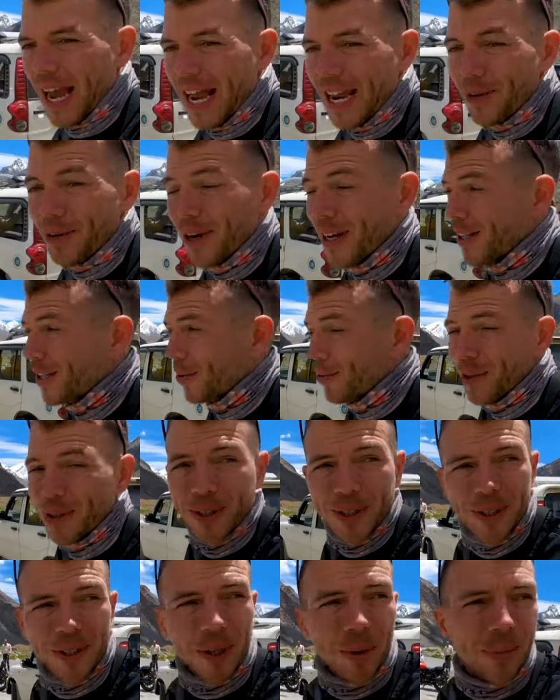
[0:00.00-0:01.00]
Anyway, so we
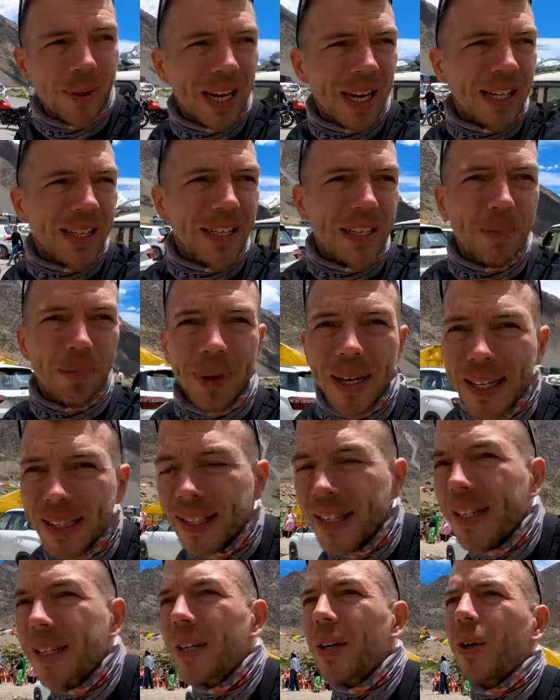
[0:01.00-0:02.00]
just stopped here in this
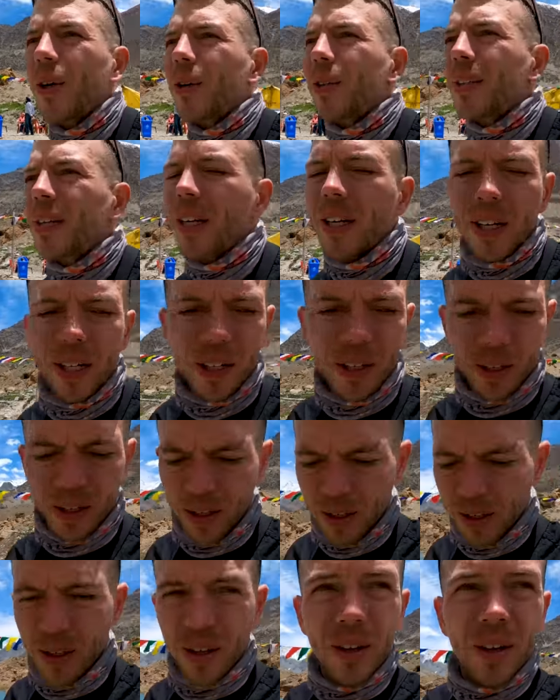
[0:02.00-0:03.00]
place. It's called
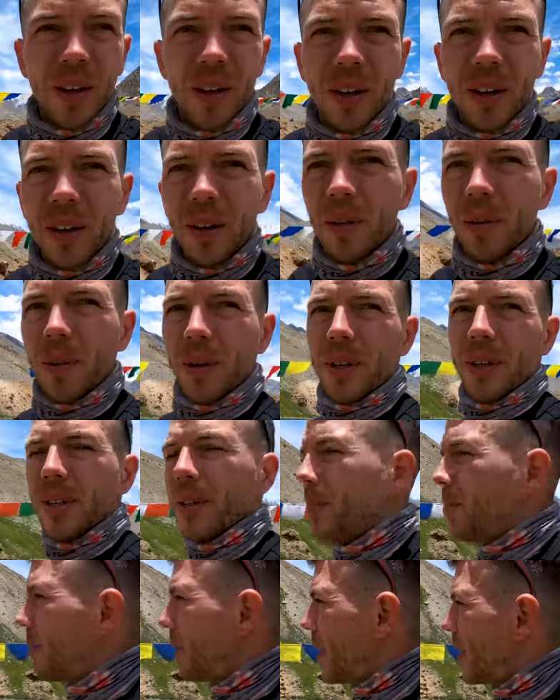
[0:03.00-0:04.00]
what is
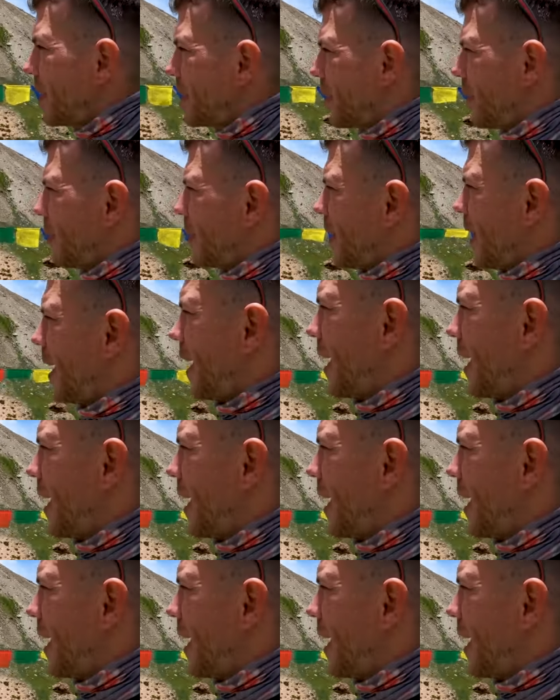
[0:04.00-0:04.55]
the place called